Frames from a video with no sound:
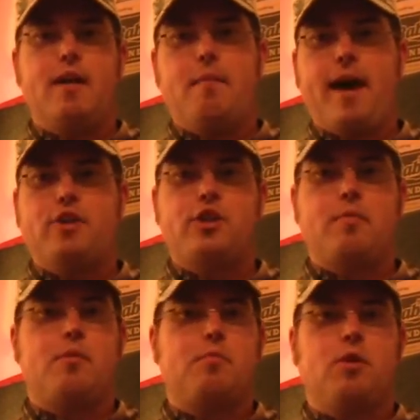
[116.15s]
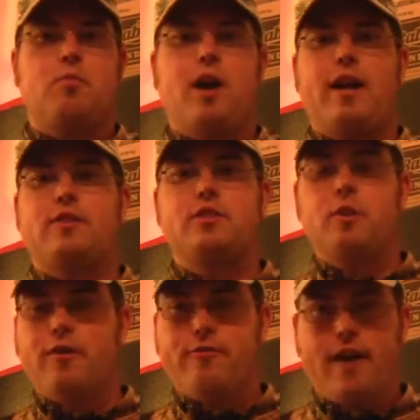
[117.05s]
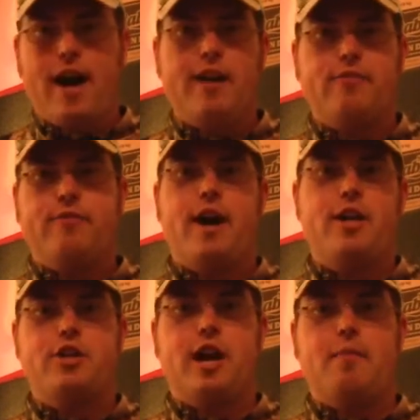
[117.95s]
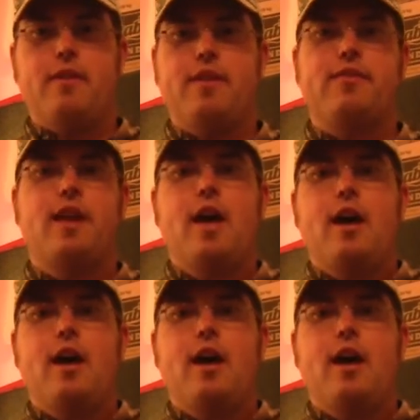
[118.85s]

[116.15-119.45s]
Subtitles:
and Max Sheperd Bolt Products do a fine job of this.